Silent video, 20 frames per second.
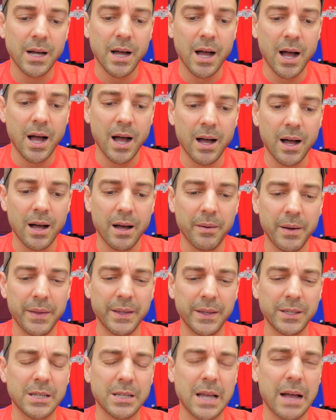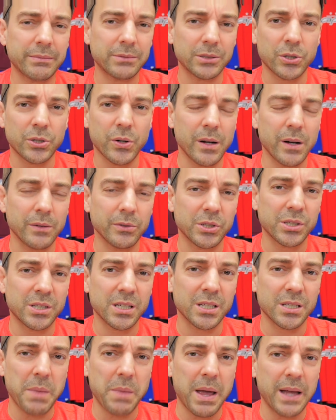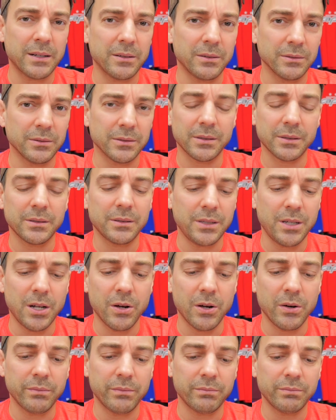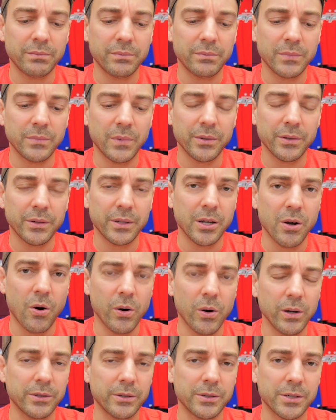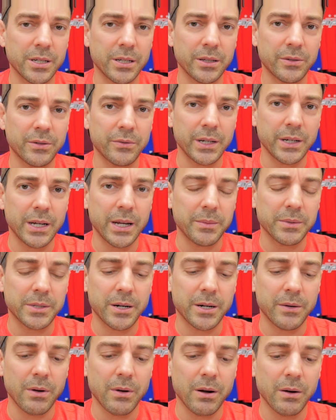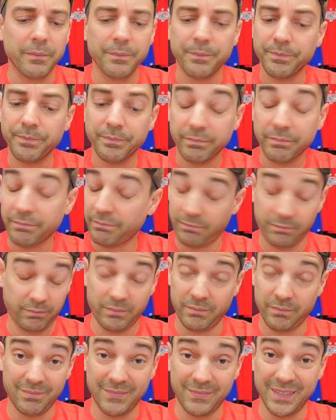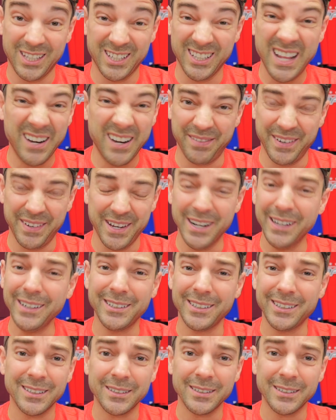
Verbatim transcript: Uh, and this is after Toronto just dismantled, you know, the Oilers in three games in a row. Isn't that weird?